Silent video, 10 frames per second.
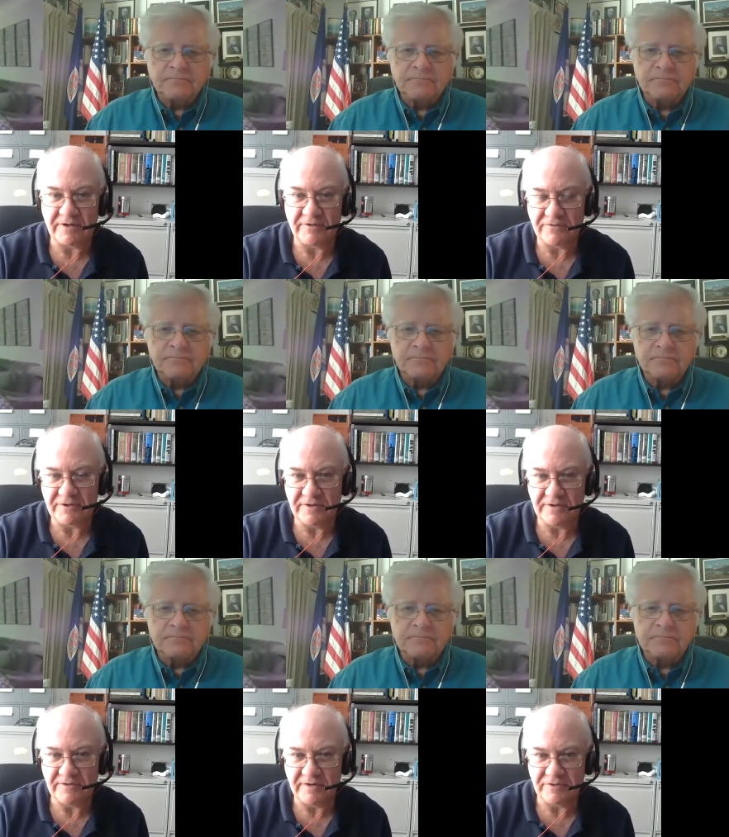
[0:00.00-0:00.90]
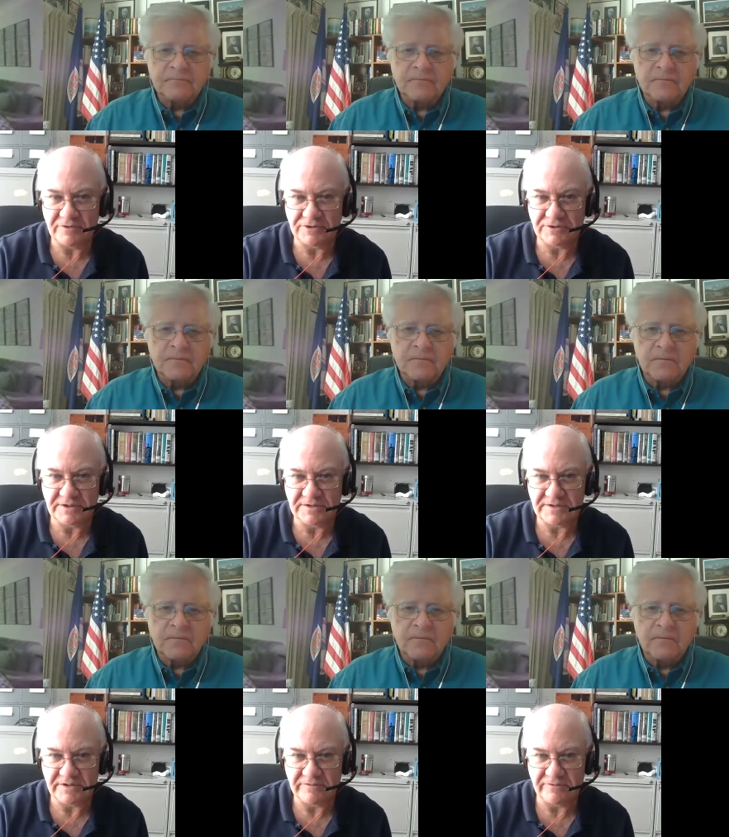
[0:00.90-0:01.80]
Speaker 1: and read the revolution as
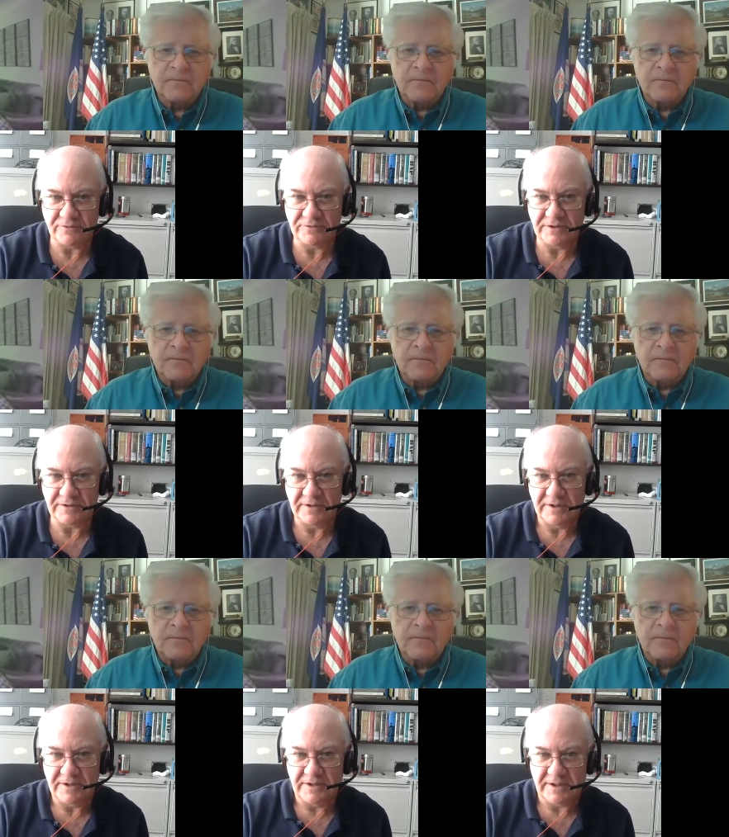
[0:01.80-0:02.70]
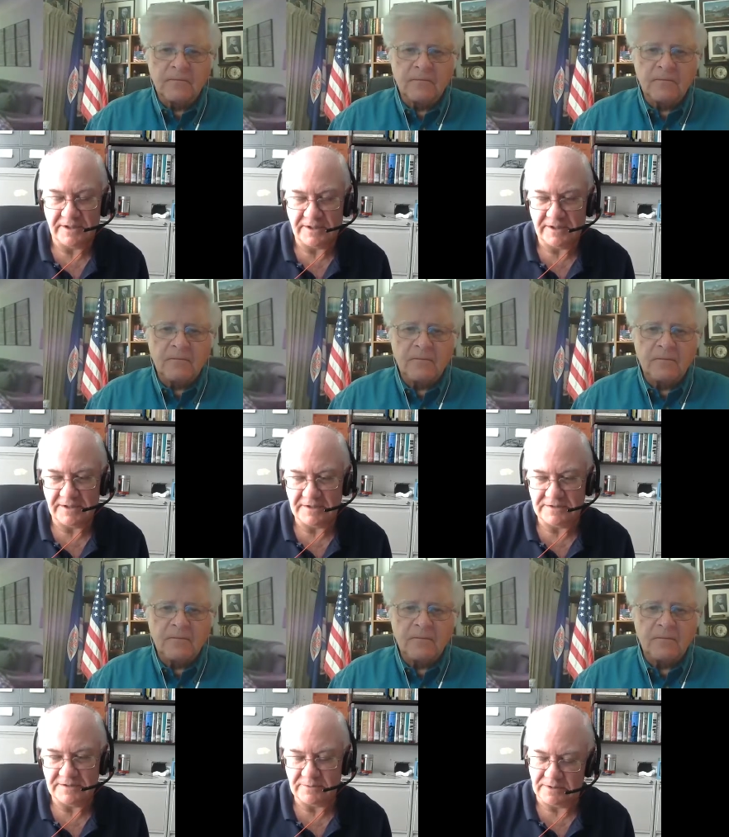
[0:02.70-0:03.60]
it's unfolding, uh,
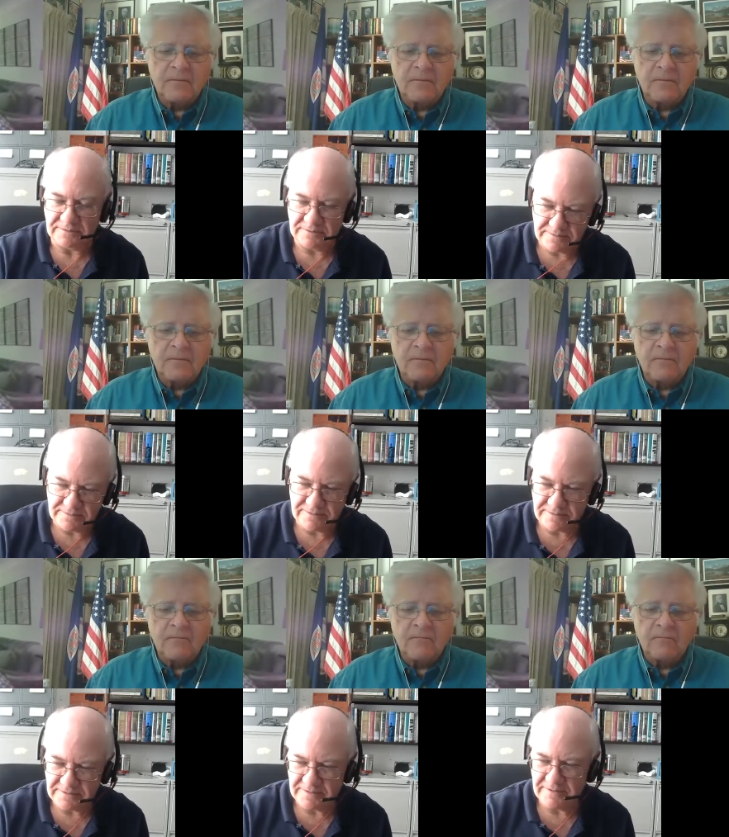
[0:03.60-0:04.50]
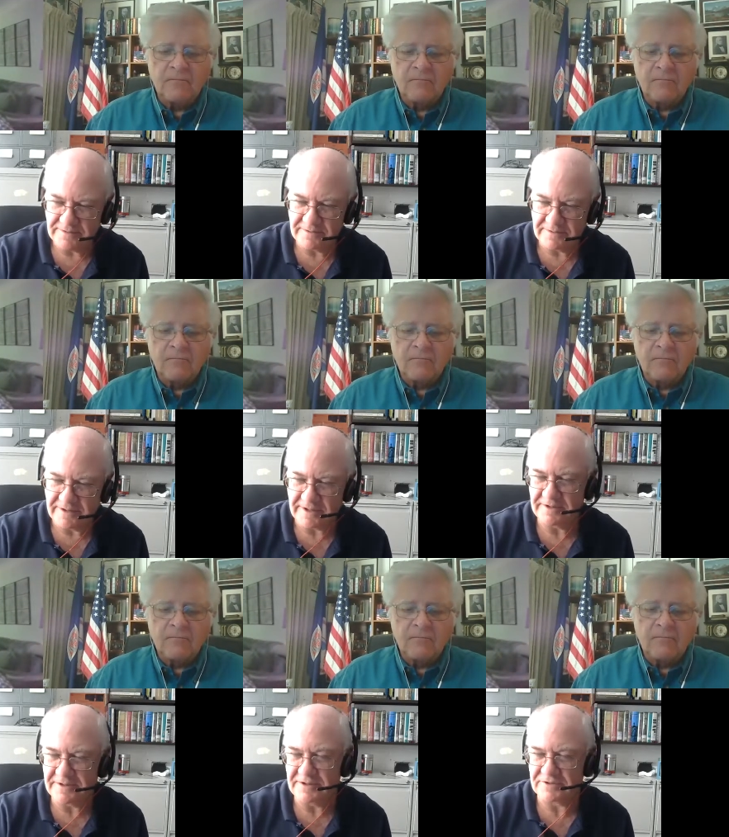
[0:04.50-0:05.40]
it's well, the
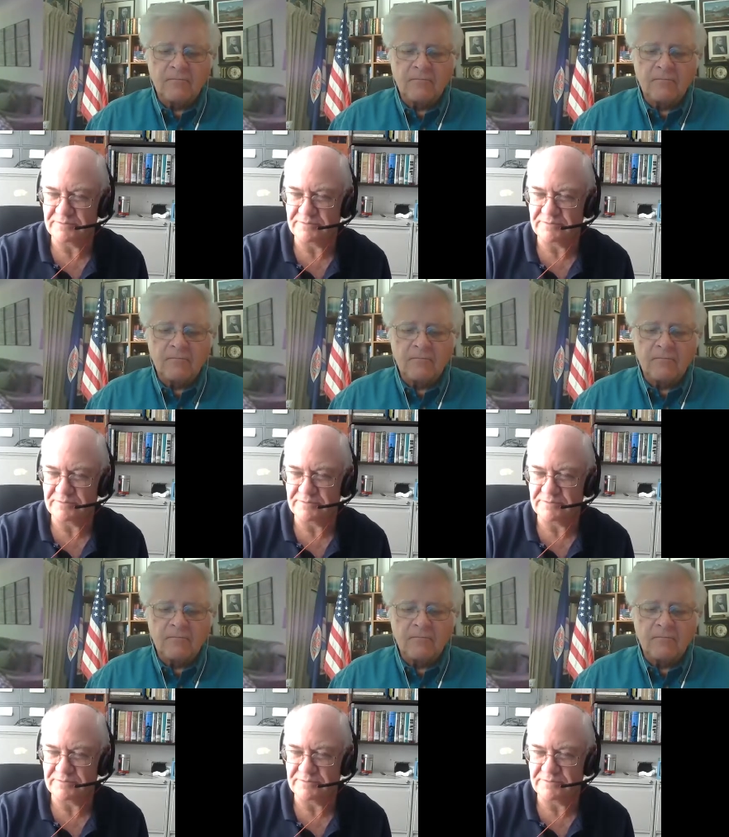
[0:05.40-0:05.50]
early years,